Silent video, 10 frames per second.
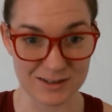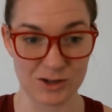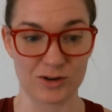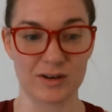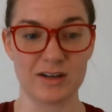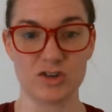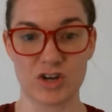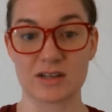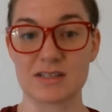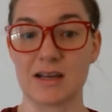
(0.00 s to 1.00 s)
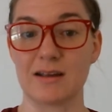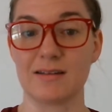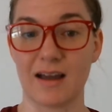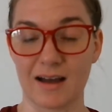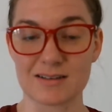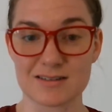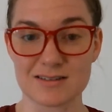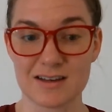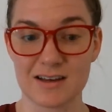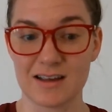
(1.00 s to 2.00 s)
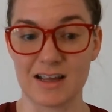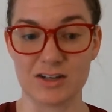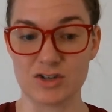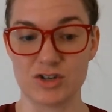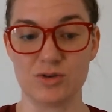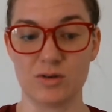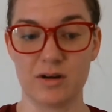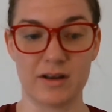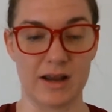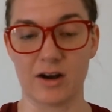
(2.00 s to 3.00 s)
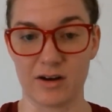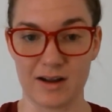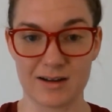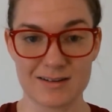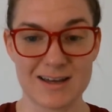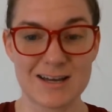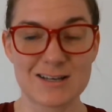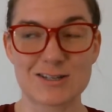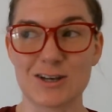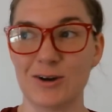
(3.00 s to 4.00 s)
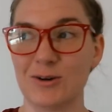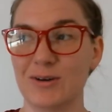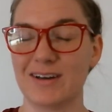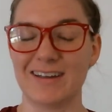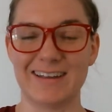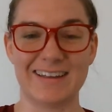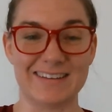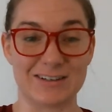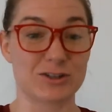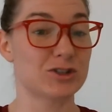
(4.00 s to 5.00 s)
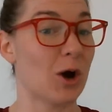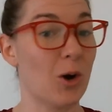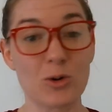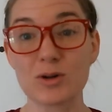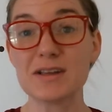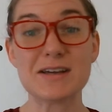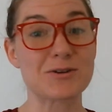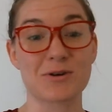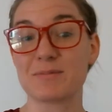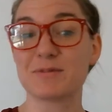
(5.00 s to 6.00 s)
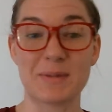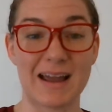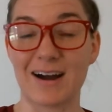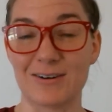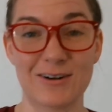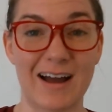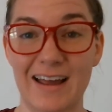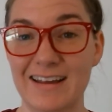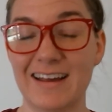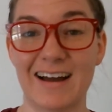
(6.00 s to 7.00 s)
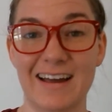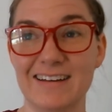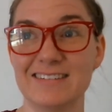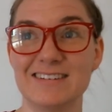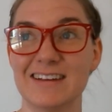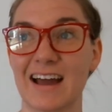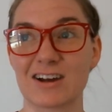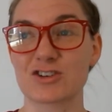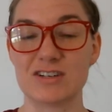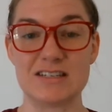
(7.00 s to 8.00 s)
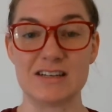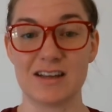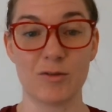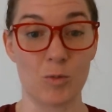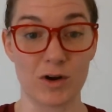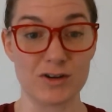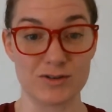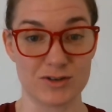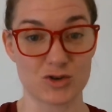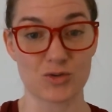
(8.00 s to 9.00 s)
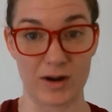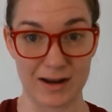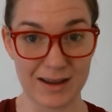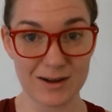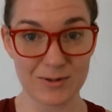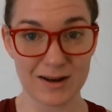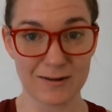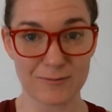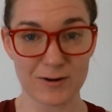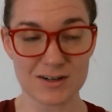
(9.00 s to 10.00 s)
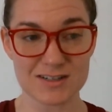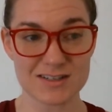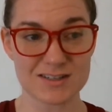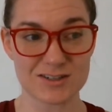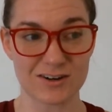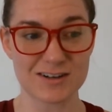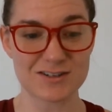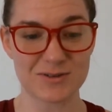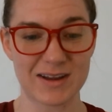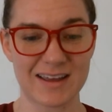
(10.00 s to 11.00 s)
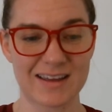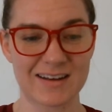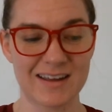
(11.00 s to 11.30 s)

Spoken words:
You're injecting gas into an area. So totally creeped me out. I didn't even want to do the training when I first started doing it.